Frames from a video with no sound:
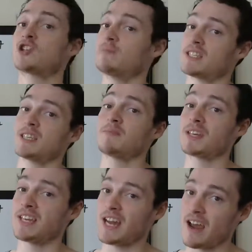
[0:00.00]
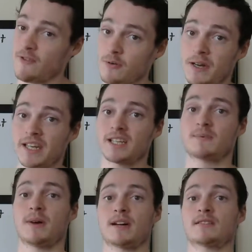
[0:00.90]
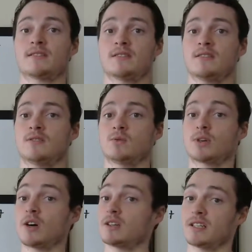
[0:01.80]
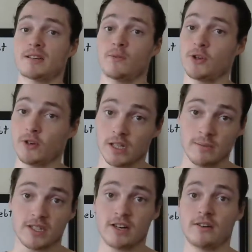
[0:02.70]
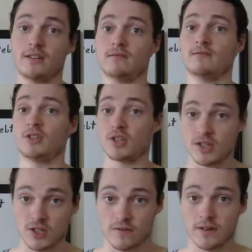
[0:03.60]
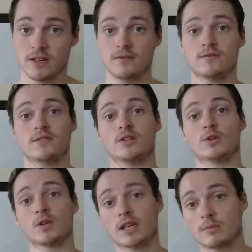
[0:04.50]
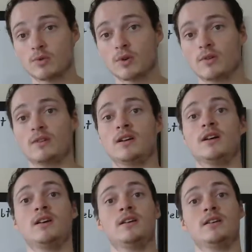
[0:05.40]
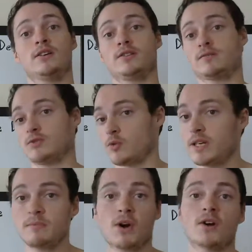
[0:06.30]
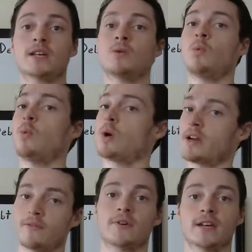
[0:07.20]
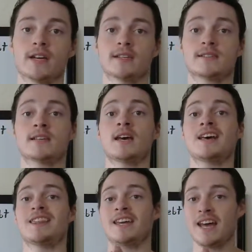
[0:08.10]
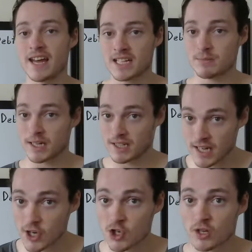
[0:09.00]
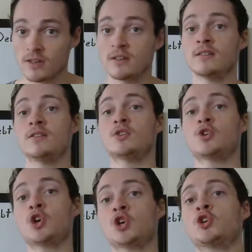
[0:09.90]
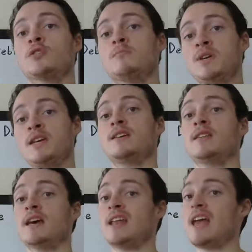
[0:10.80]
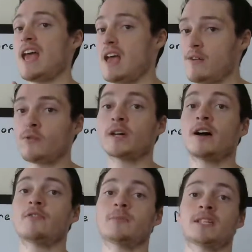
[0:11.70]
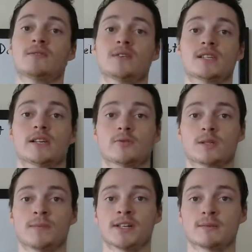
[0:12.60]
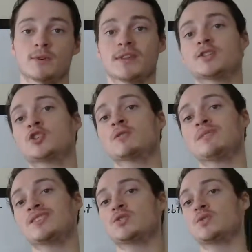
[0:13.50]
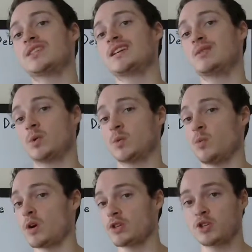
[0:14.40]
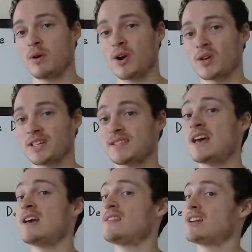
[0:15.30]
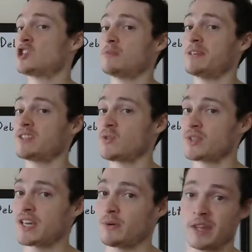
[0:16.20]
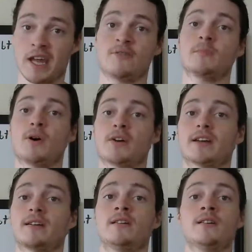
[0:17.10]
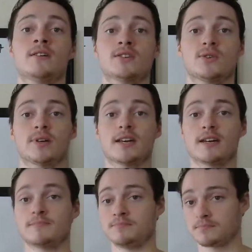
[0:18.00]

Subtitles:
should be something that everybody expects, regardless of whether you're a libertarian, you're conservative, you're a liberal, you're Green Party, whatever it is. The expectation should be that every government is fiscally responsible. That shouldn't be associated with 1 or 2 parties. That should be associated with every party. So again,